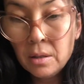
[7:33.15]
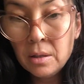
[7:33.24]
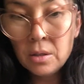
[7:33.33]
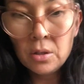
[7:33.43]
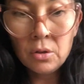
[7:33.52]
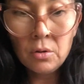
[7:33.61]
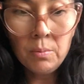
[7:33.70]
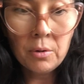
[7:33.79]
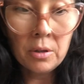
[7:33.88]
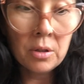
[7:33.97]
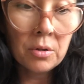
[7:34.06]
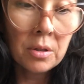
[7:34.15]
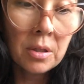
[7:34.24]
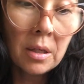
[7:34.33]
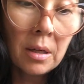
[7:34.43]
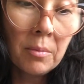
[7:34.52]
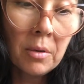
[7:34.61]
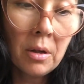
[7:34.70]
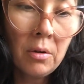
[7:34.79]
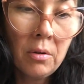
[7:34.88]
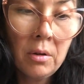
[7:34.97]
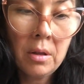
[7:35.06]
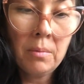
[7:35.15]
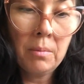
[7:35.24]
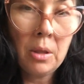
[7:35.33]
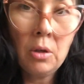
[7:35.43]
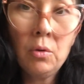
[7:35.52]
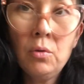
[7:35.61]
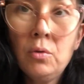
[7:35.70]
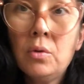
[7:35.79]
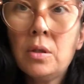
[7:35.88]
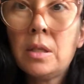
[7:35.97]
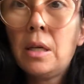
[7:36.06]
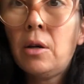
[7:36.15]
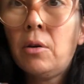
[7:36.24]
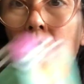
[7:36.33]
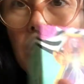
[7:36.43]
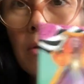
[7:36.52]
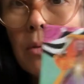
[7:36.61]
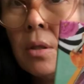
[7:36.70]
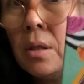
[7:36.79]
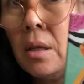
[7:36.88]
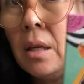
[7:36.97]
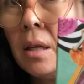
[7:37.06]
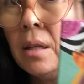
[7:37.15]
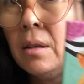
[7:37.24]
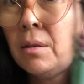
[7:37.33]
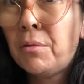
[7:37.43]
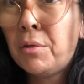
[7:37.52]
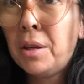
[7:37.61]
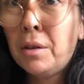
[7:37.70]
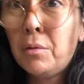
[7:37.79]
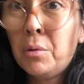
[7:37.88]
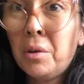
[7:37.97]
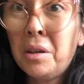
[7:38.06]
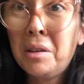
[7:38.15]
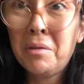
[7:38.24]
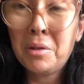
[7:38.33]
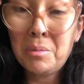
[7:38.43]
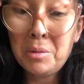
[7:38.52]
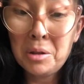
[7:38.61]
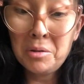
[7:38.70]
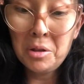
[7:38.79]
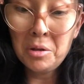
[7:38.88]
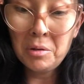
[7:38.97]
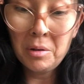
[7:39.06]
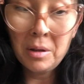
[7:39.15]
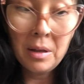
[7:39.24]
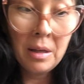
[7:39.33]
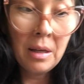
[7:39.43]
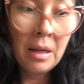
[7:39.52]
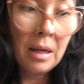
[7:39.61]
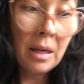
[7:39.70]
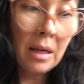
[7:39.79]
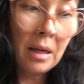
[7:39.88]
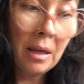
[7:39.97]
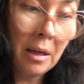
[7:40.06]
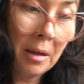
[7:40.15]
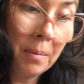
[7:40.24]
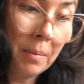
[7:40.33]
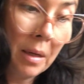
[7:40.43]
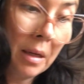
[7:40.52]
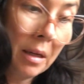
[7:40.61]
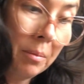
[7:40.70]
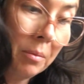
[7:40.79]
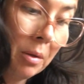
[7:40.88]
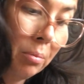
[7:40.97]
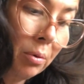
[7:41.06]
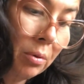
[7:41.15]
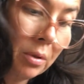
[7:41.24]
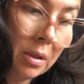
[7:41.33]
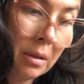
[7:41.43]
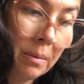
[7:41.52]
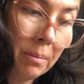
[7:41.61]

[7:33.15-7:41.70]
super interesting. I'm going to go to the Muse Tarot, which again, the free giveaway for the month of June, and I'm going to pull some